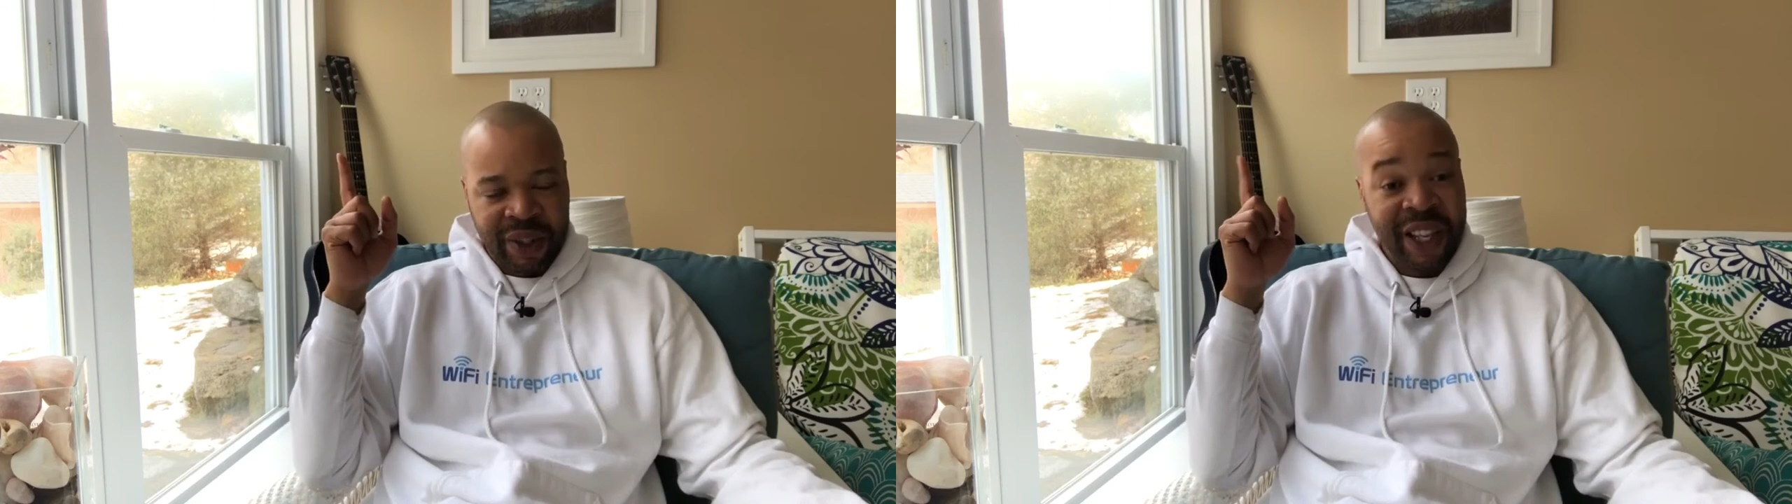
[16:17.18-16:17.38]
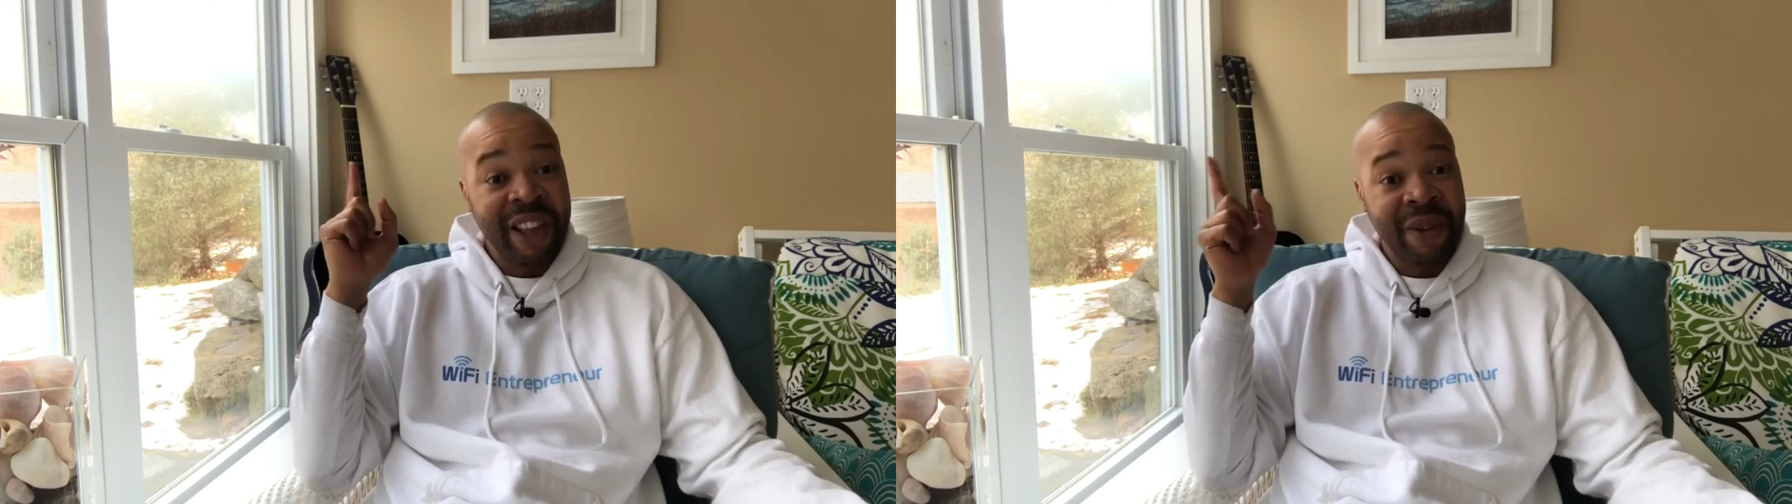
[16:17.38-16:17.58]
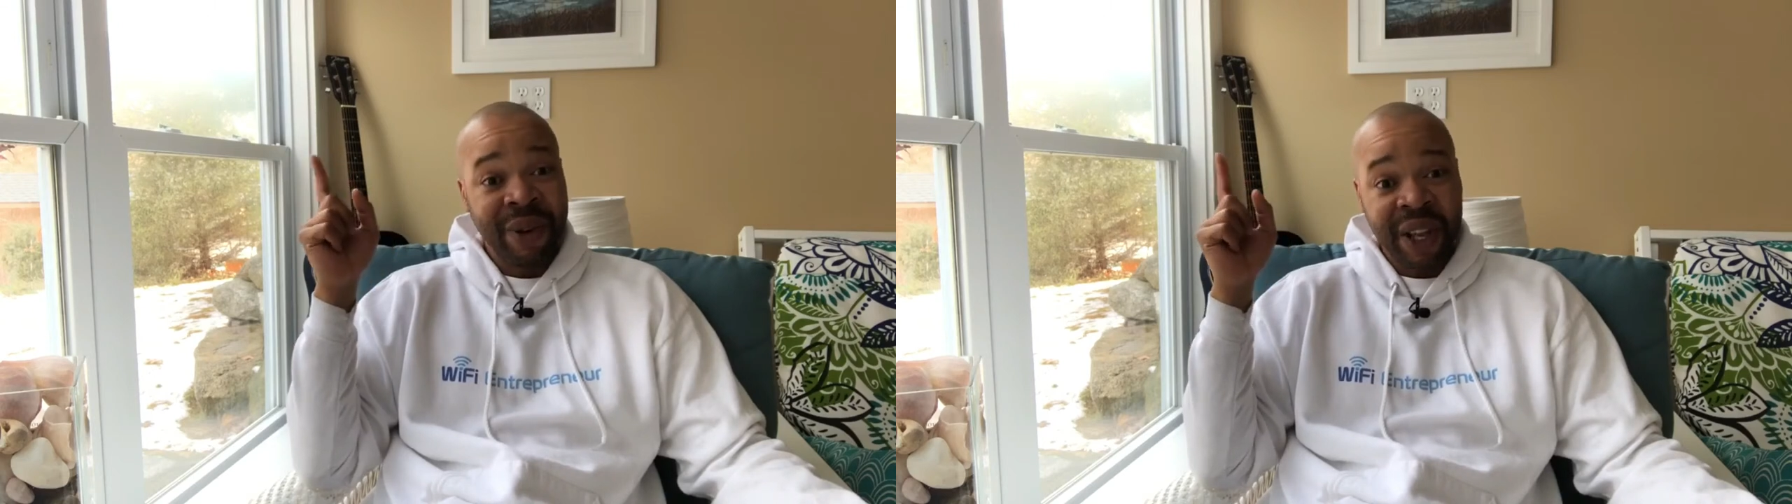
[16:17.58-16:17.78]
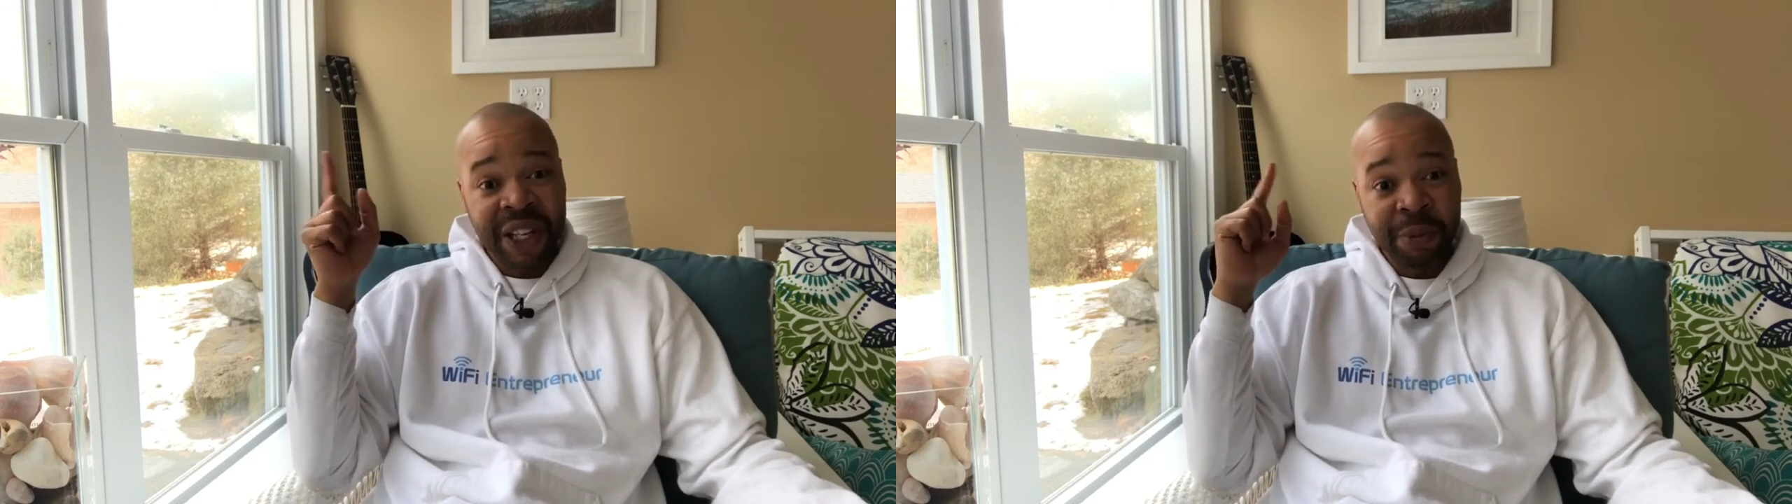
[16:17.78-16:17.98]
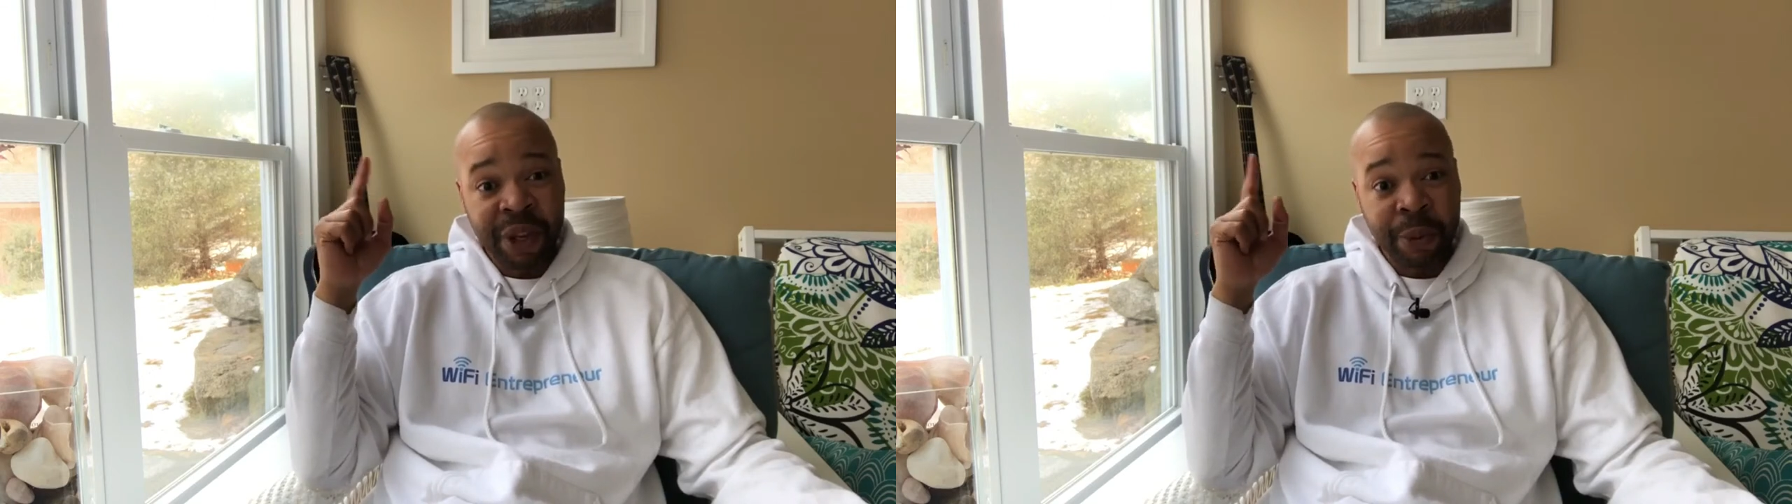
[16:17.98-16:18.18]
then you
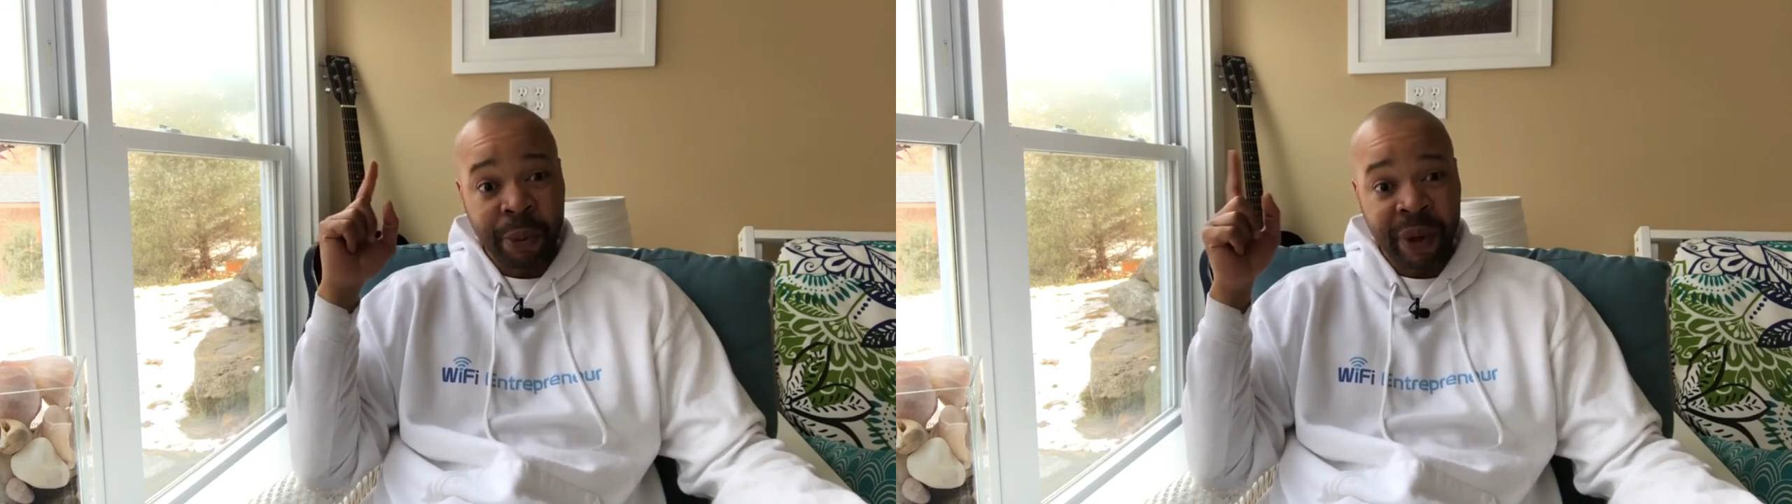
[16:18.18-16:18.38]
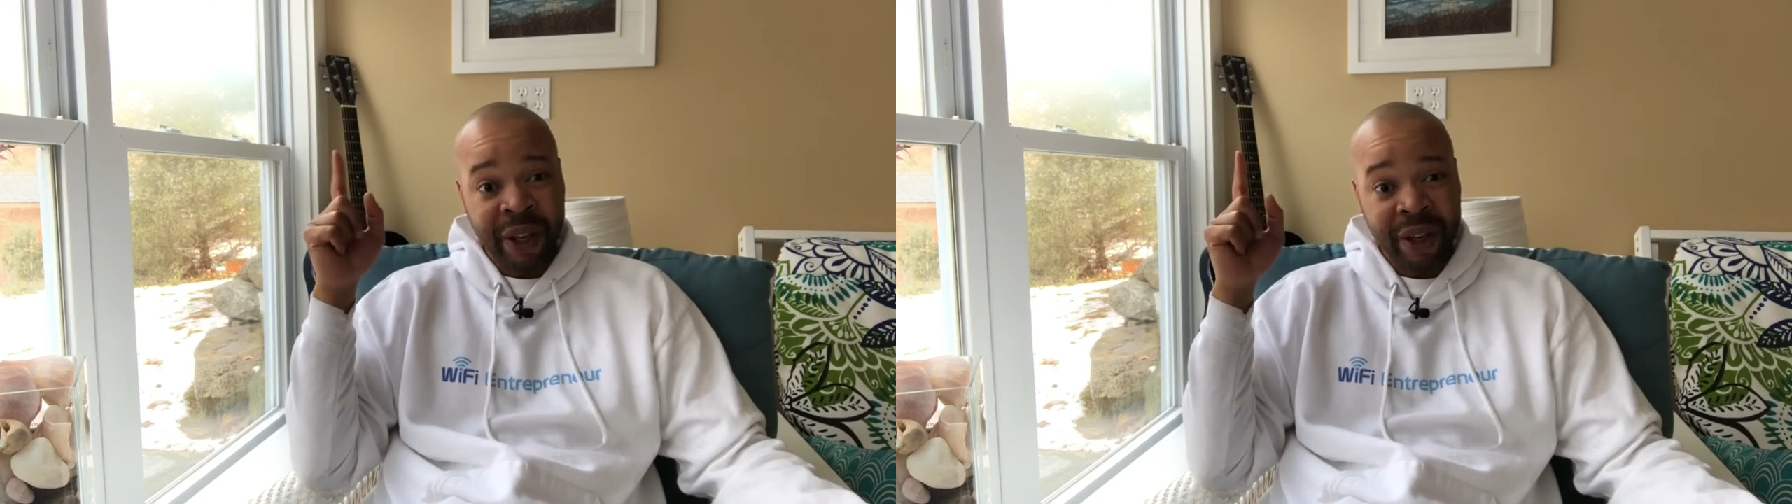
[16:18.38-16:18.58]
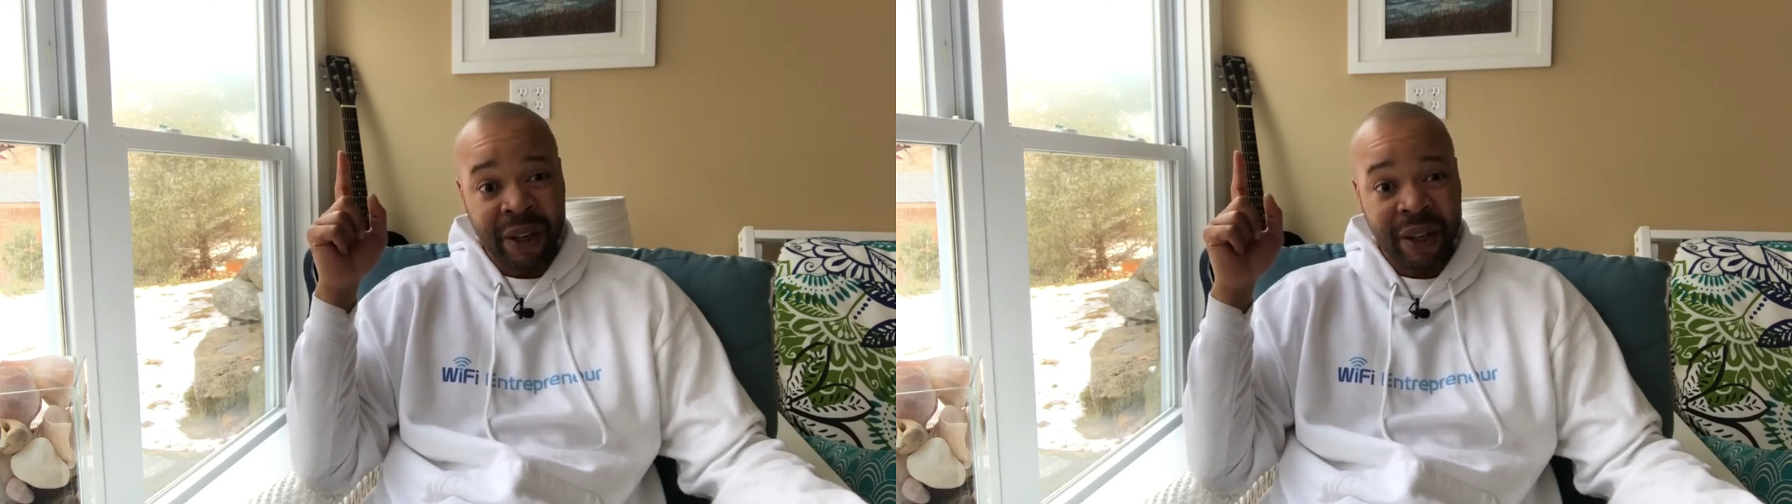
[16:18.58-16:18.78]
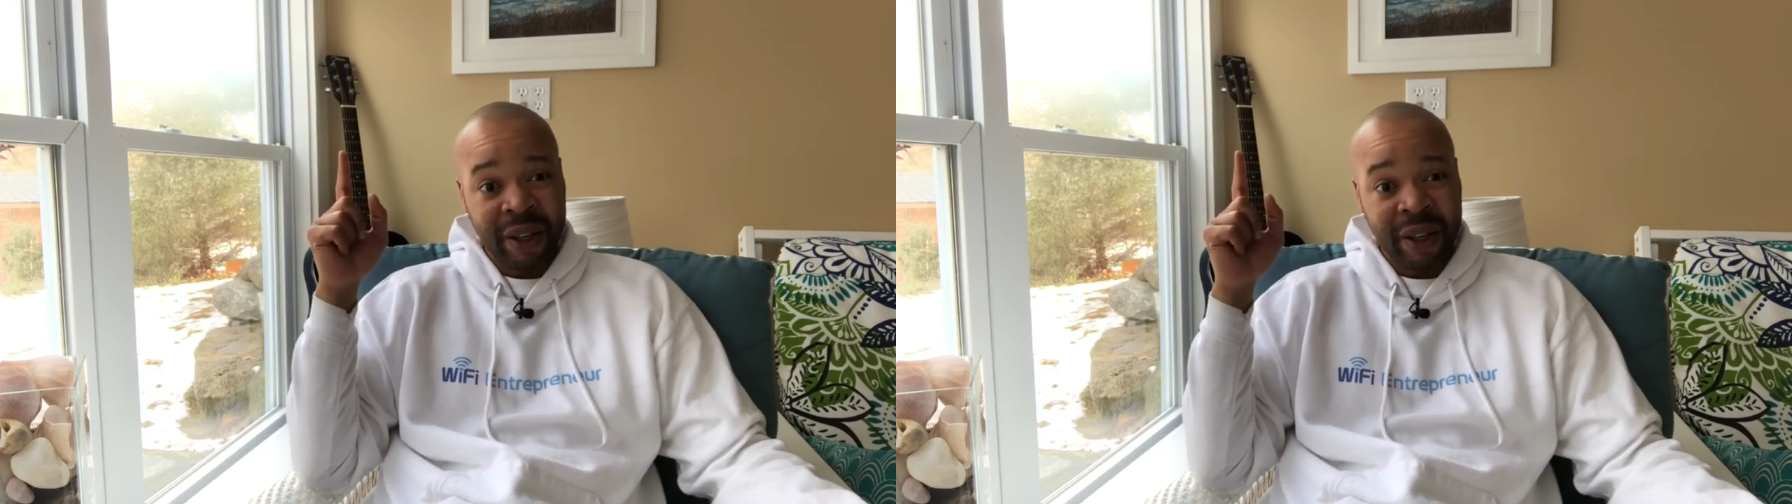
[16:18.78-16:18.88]
need to be prepared.